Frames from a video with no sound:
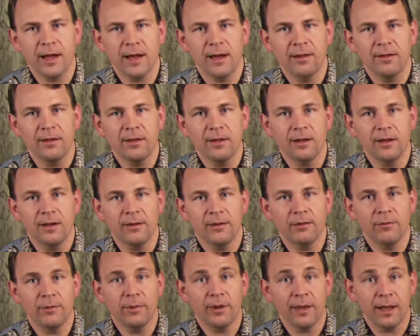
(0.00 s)
God that He
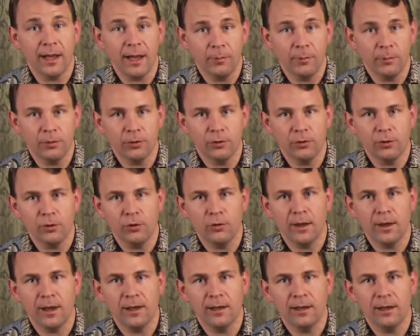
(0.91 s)
has been able to do
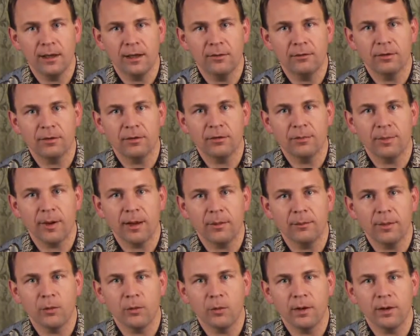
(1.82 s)
that, even
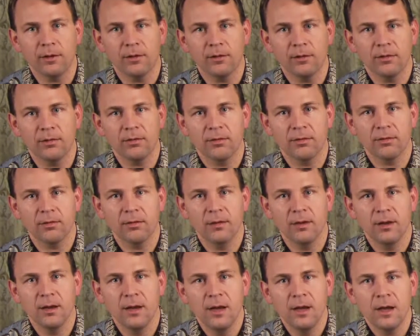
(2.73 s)
despite my weakness.
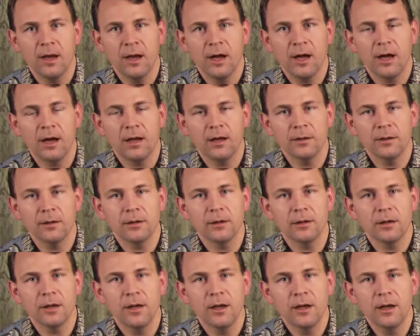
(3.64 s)
Uh,
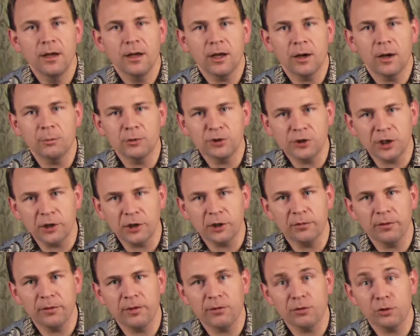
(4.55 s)
come
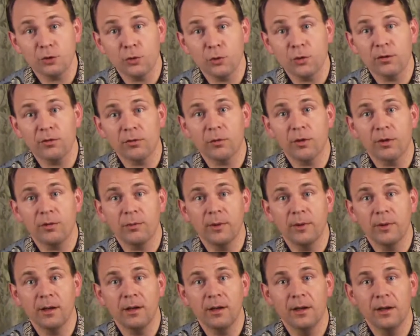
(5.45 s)
sharing these joys with
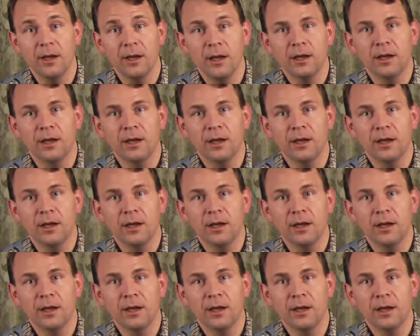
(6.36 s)
me.